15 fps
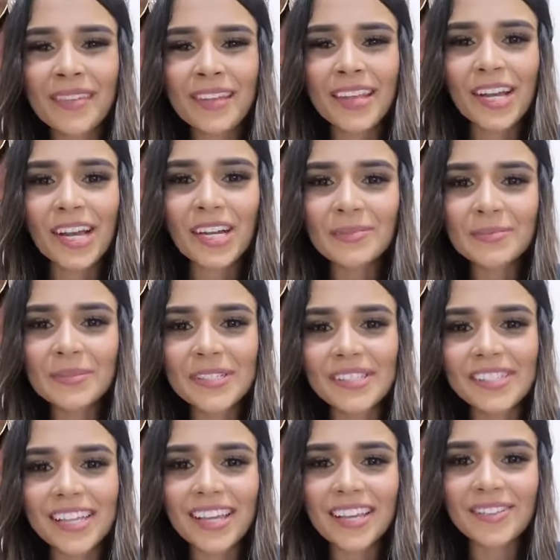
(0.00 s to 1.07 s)
Hope to
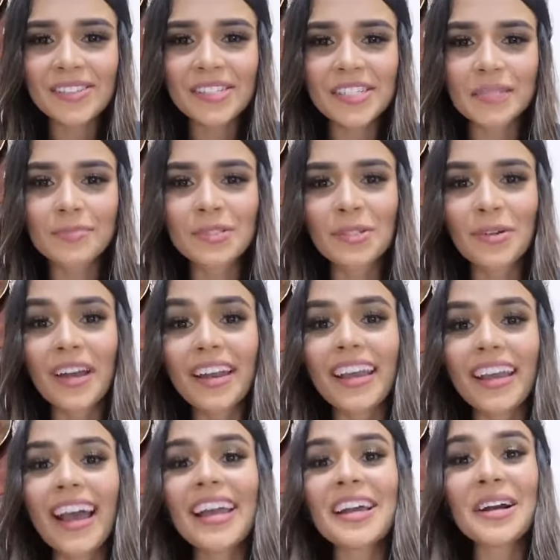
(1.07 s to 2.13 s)
see you in top
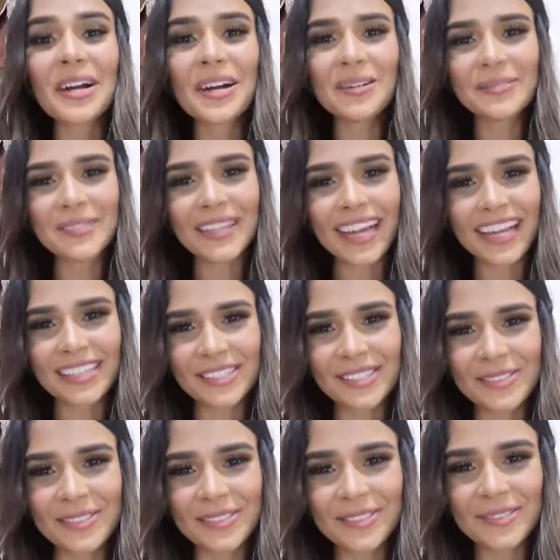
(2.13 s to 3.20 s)
20. I hope that
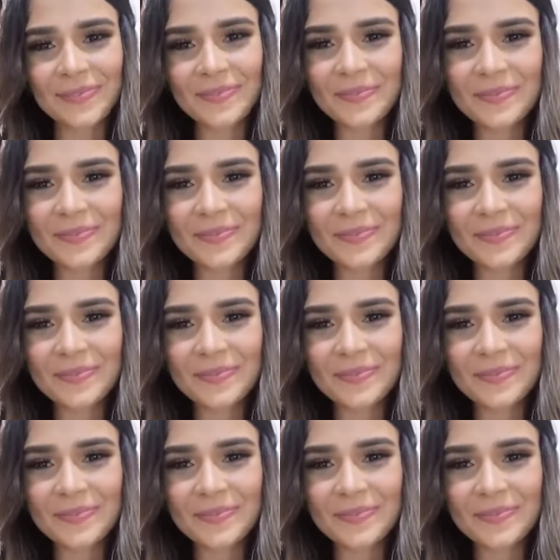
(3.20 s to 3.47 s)
too.